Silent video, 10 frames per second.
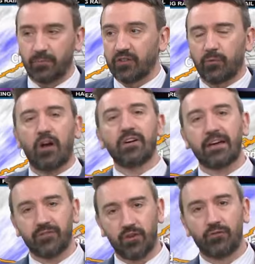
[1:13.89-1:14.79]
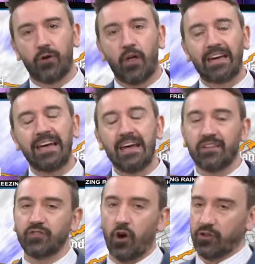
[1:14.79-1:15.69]
because we already have snow falling, it's
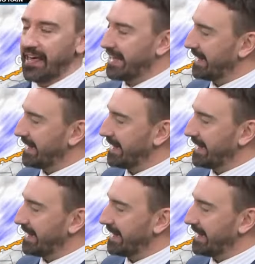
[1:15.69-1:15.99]
called lake